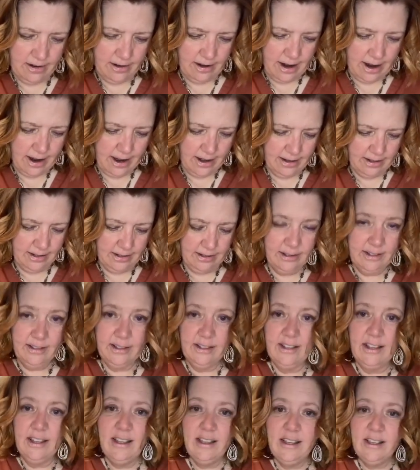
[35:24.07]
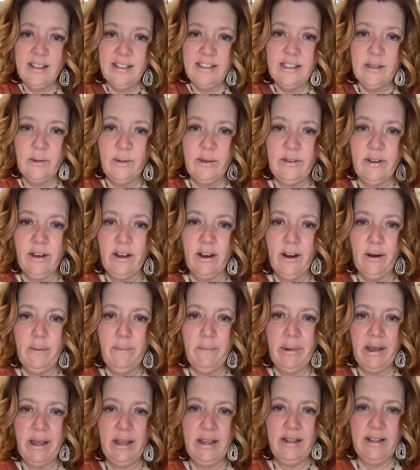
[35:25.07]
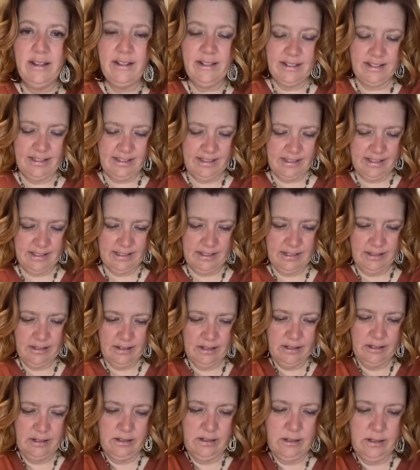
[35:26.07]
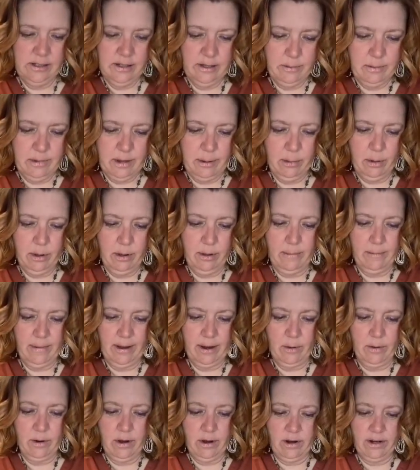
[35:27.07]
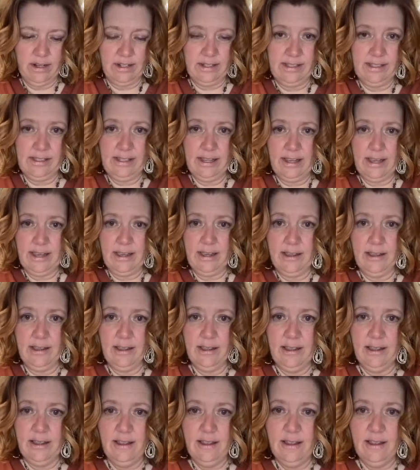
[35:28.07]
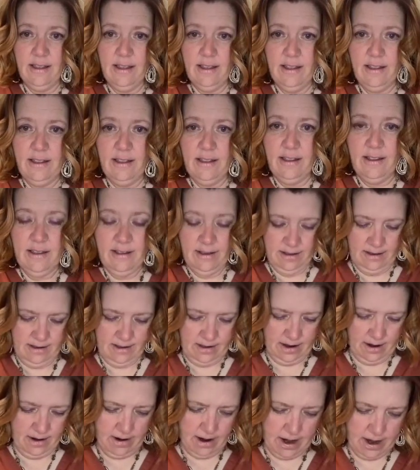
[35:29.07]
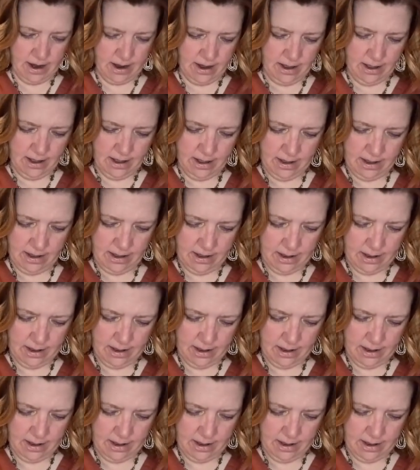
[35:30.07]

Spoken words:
All right, so we got our buttons. Pull them back where y'all can see. All right.